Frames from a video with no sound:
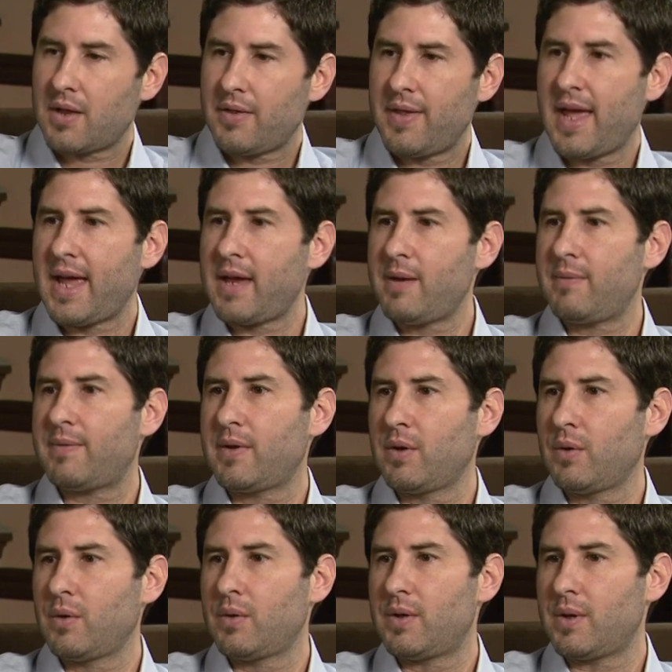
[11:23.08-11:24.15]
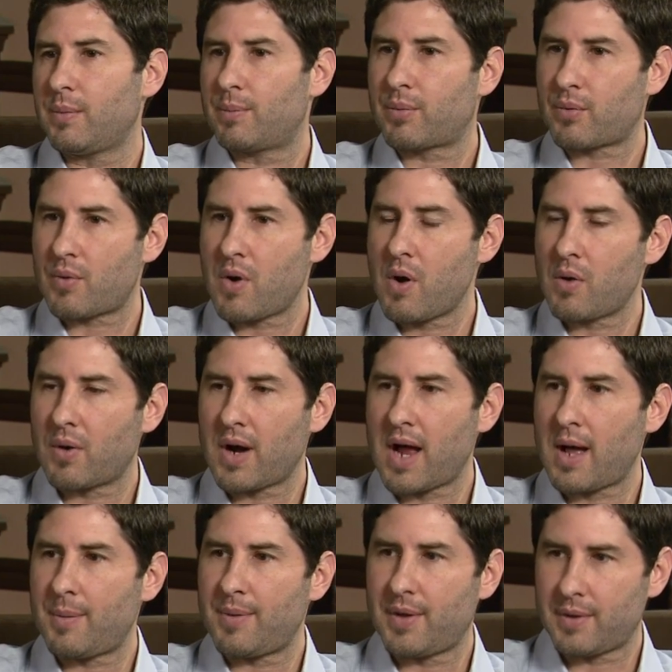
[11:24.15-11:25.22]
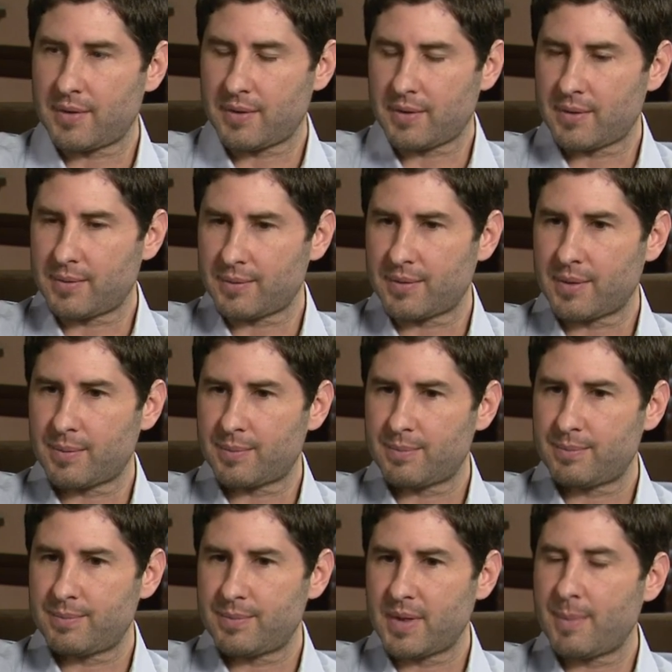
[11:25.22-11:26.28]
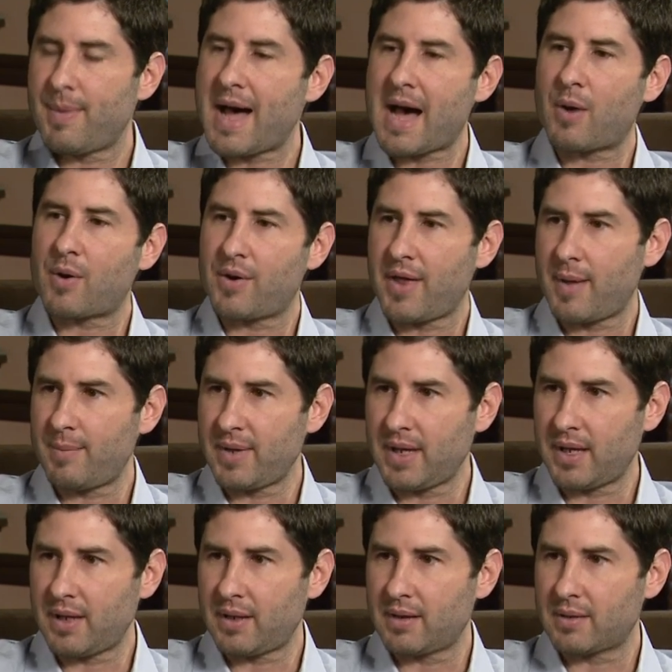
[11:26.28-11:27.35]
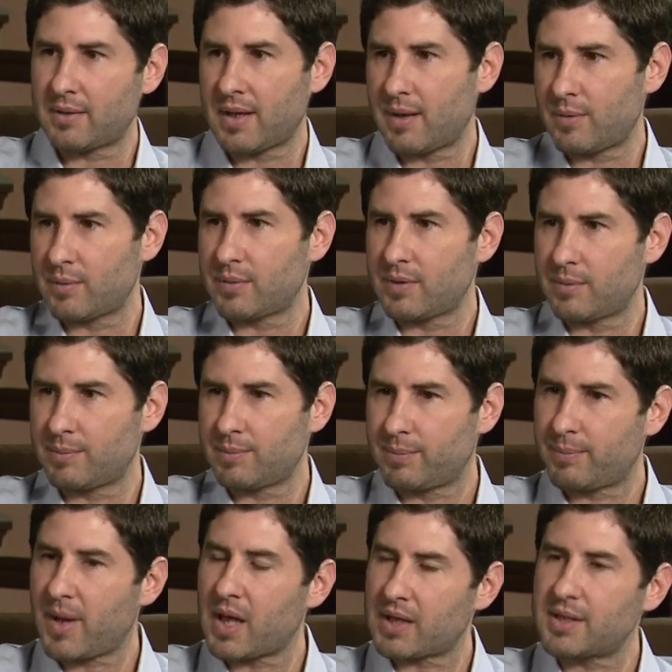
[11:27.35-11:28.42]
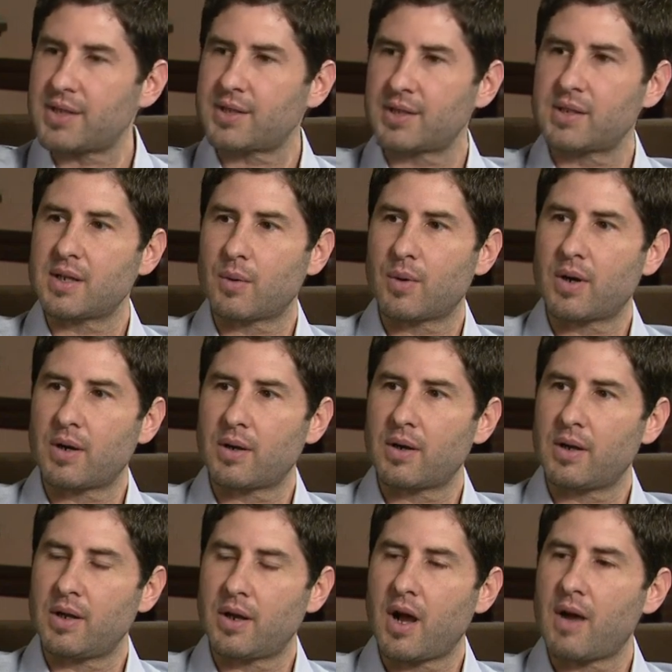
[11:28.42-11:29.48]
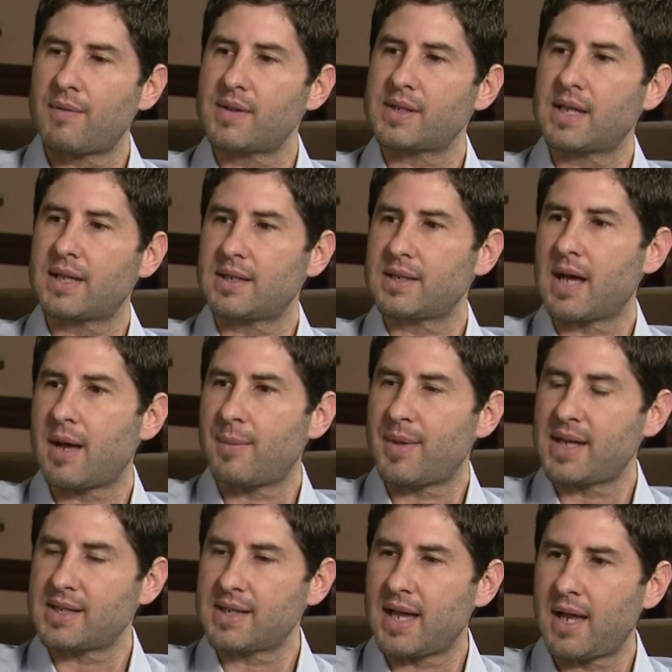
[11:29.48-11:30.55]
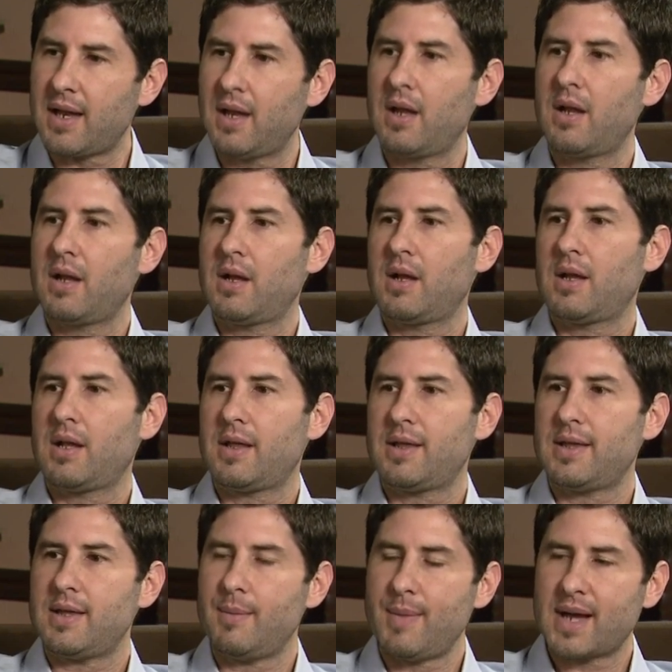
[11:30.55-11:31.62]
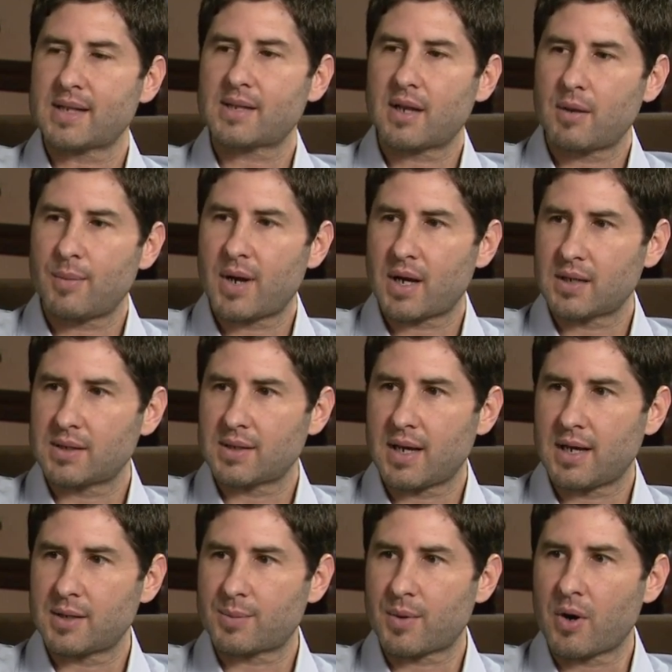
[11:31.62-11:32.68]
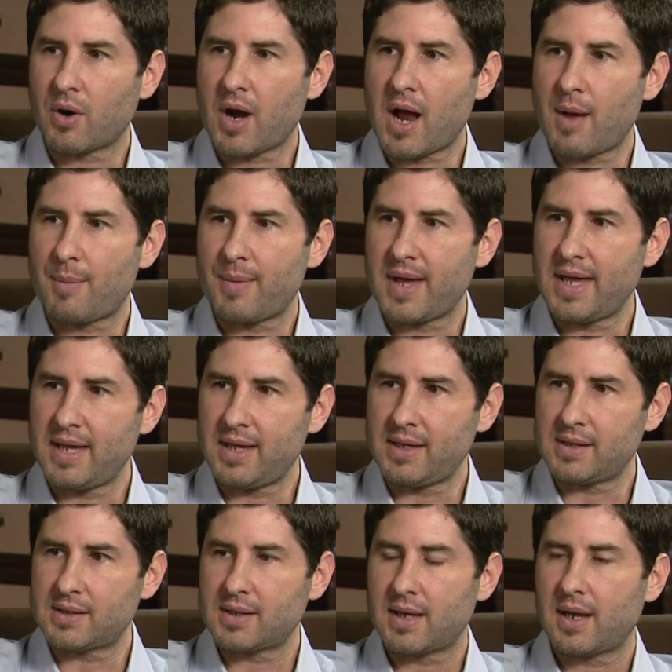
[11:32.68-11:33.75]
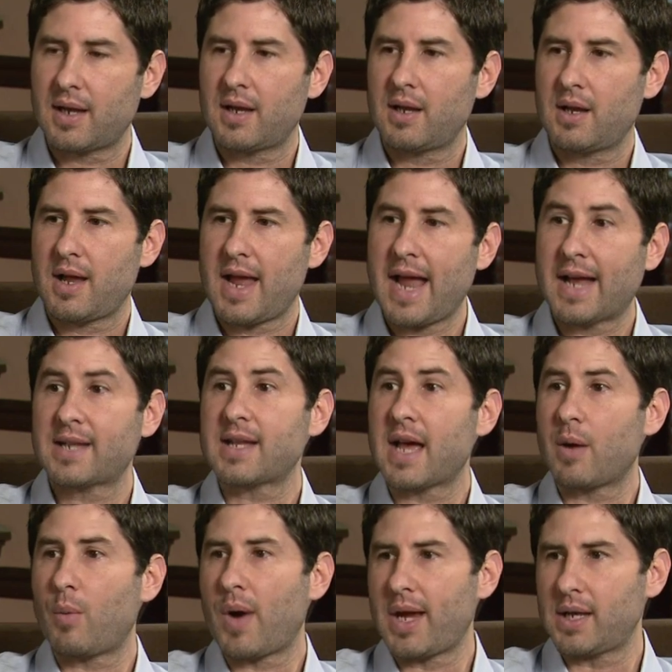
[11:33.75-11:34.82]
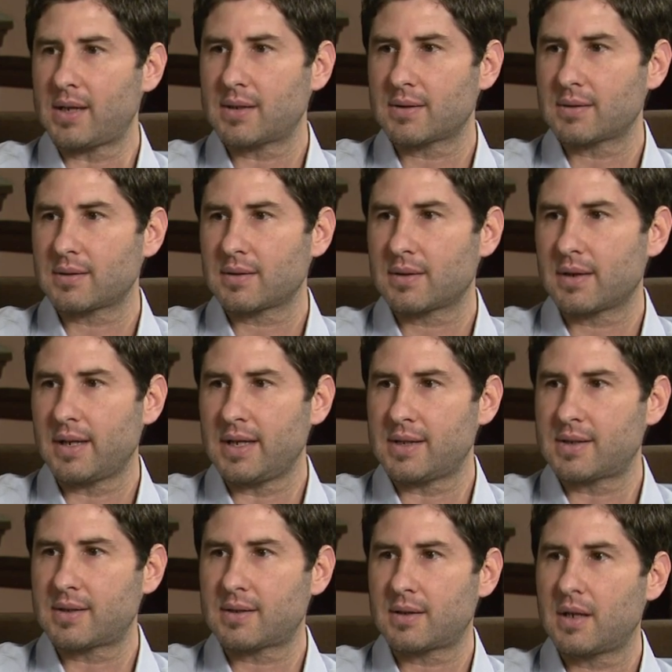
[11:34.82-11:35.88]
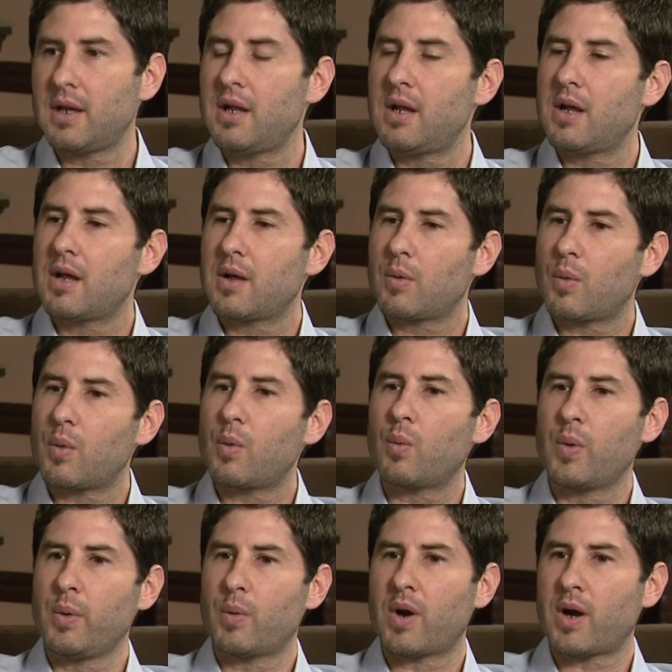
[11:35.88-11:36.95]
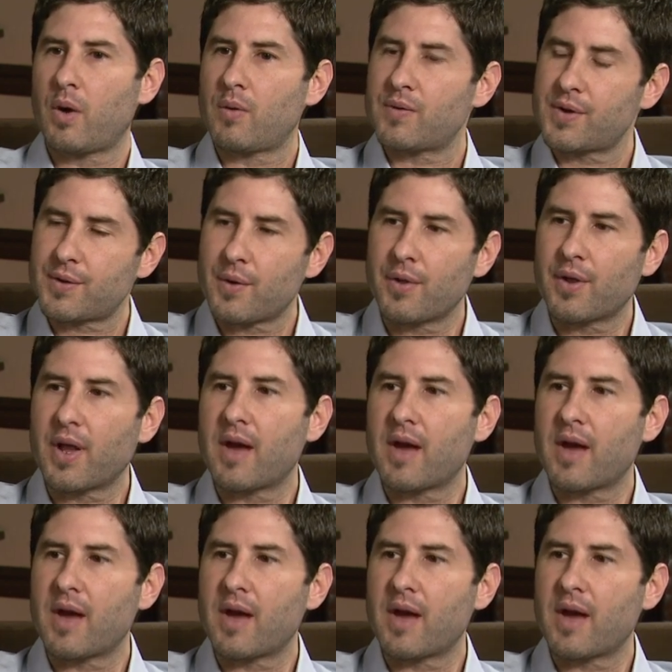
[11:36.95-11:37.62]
they viewed the program, the, the, the, the power that be, that the politicians that were in, in office at the time, they said the Mexican American Studies program is anti-white. It's we want to overthrow the